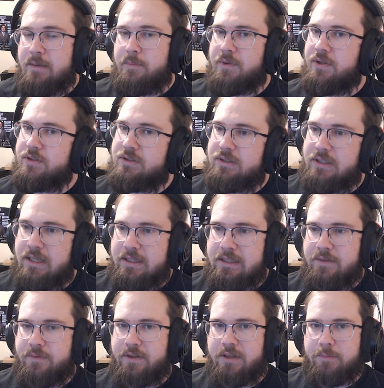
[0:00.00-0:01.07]
But there's a lot of
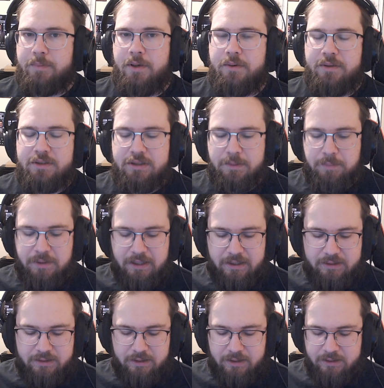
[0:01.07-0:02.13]
different components that play
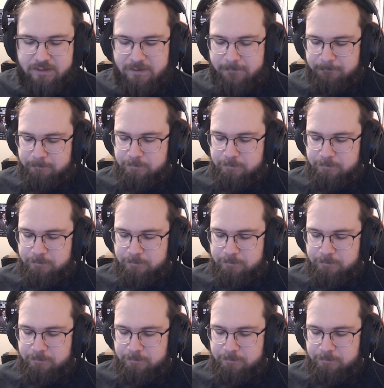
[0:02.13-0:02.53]
into this.